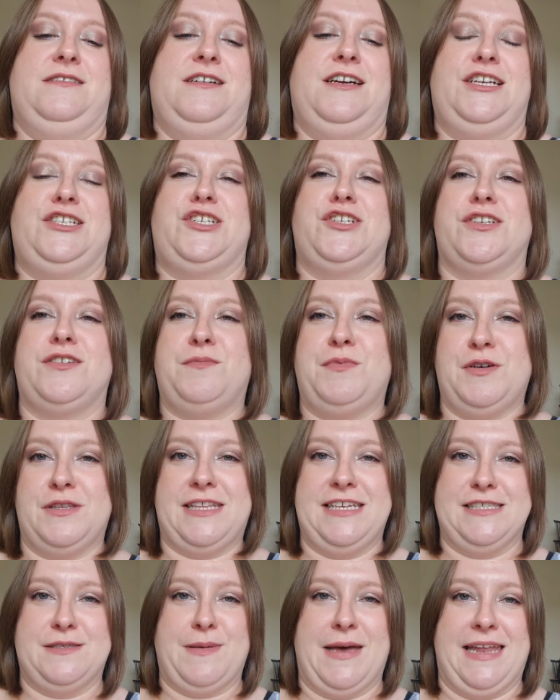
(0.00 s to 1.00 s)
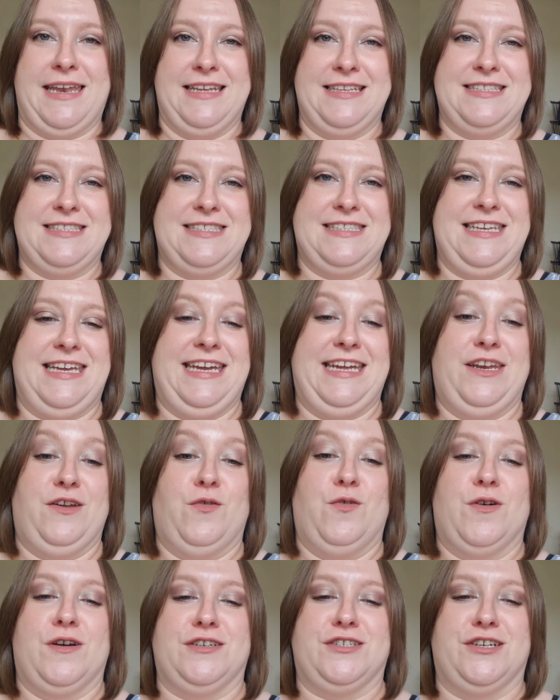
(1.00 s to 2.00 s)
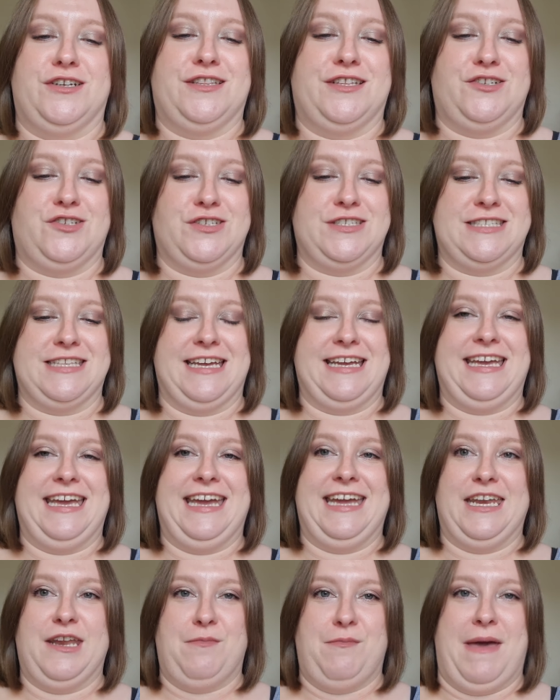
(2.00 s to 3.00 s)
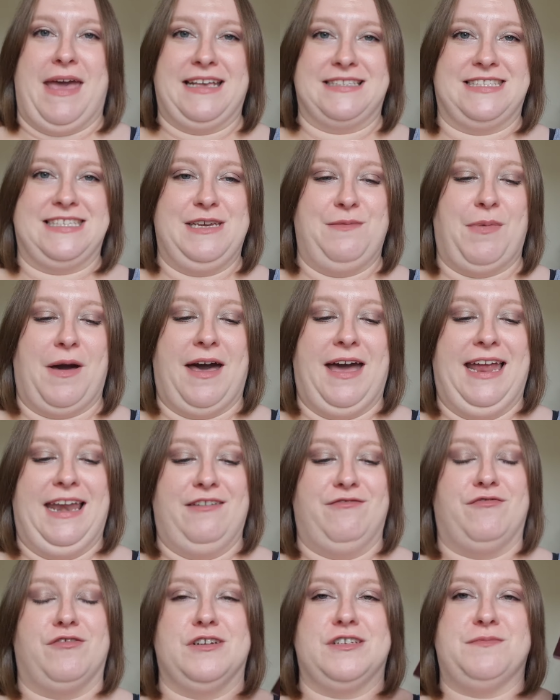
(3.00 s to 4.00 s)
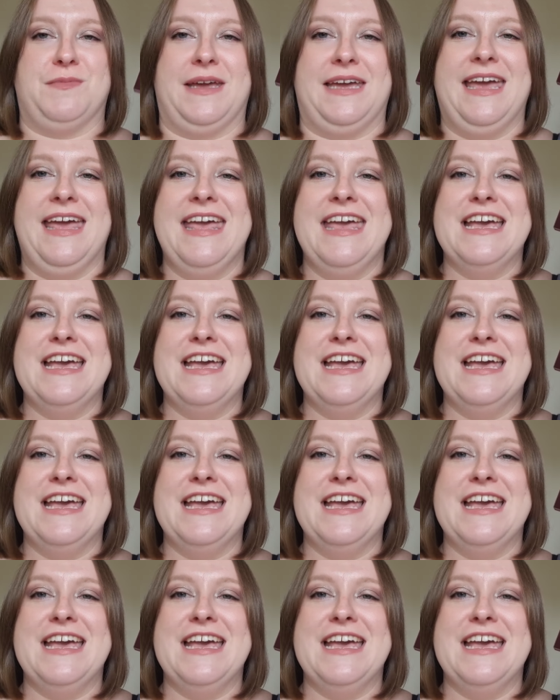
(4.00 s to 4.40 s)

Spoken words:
I should have put these palettes in order. They're just like in a messy pile in front of me.